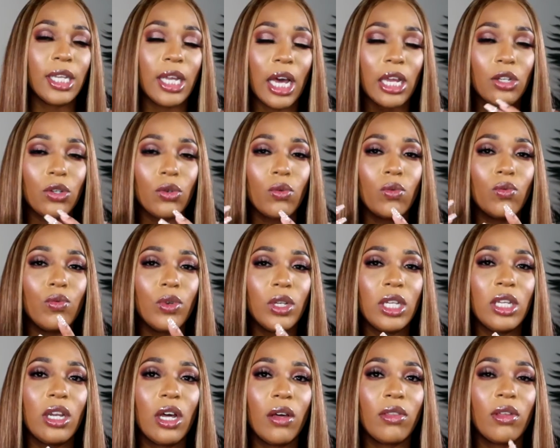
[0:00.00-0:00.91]
I do
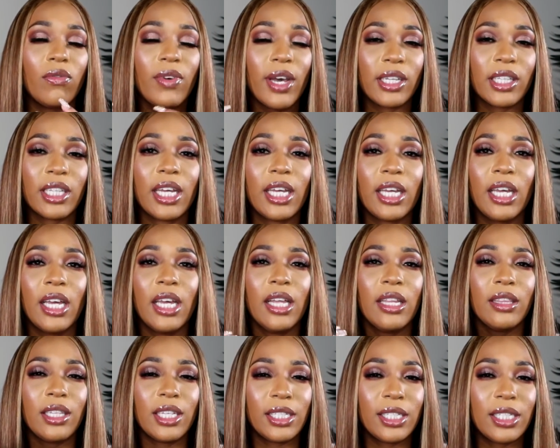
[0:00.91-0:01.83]
really love the fact that
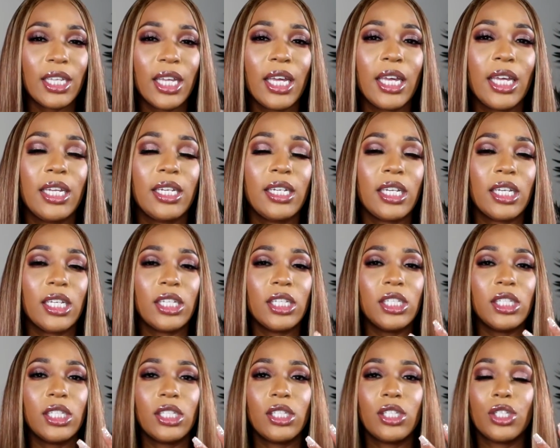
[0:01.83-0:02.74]
the tint
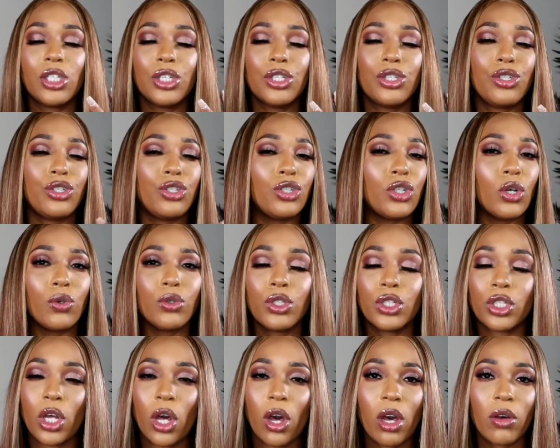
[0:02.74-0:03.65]
is so
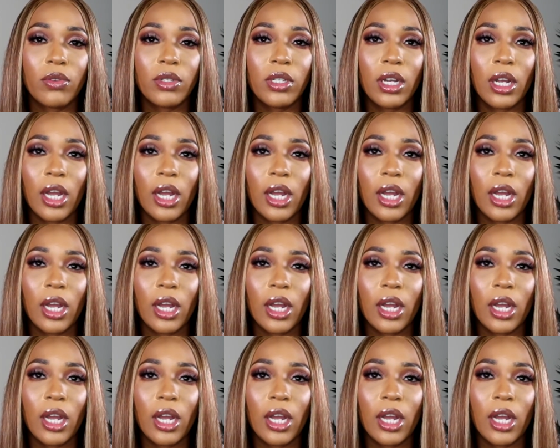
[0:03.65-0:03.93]
soft.